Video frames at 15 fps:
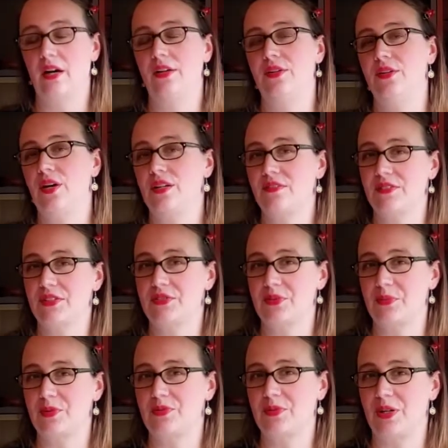None of these
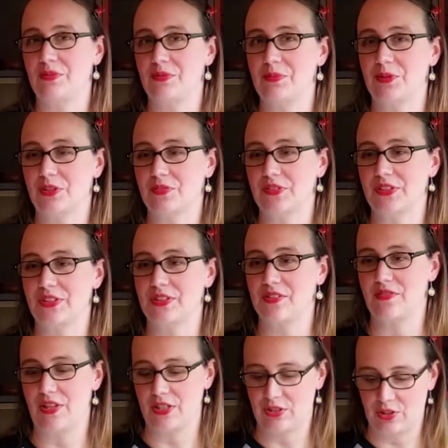remove well from surfaces
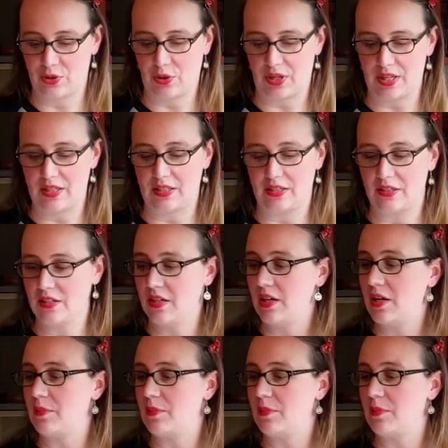if they soak in,